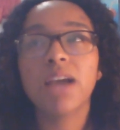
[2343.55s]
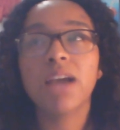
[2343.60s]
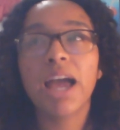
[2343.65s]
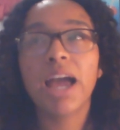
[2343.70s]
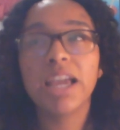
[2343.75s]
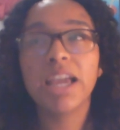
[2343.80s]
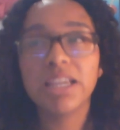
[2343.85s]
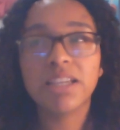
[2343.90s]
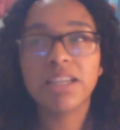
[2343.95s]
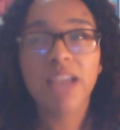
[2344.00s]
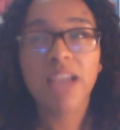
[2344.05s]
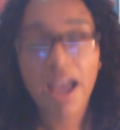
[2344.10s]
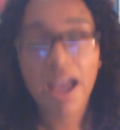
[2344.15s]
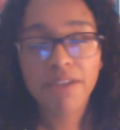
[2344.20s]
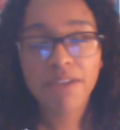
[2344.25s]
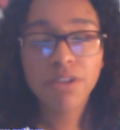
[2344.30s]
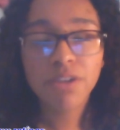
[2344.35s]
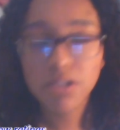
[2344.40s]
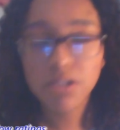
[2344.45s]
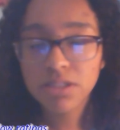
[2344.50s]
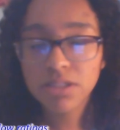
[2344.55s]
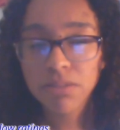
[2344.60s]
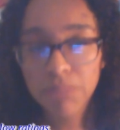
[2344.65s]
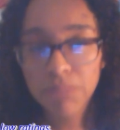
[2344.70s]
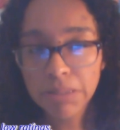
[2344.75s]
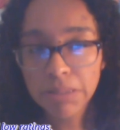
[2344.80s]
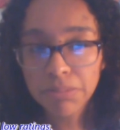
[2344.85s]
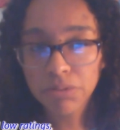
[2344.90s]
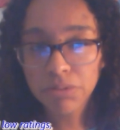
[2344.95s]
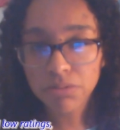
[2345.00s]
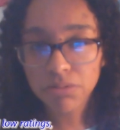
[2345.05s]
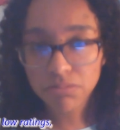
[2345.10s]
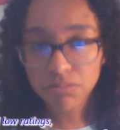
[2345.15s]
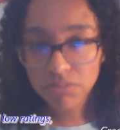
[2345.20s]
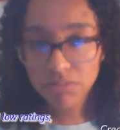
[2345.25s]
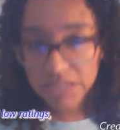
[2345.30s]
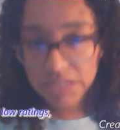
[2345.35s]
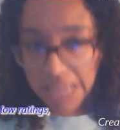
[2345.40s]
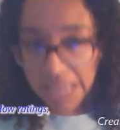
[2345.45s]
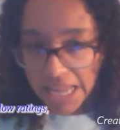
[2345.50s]
I have heard some people
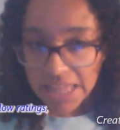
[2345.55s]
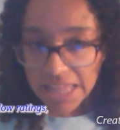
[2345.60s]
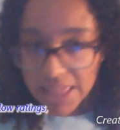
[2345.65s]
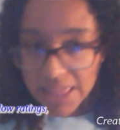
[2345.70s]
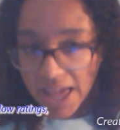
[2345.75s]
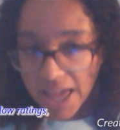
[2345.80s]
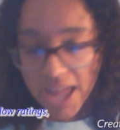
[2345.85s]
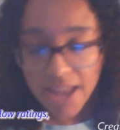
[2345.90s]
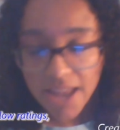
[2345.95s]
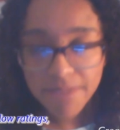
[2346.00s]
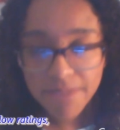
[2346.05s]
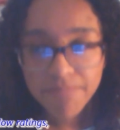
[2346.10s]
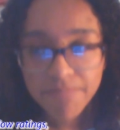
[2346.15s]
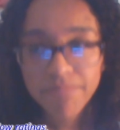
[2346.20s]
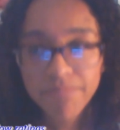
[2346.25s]
say that.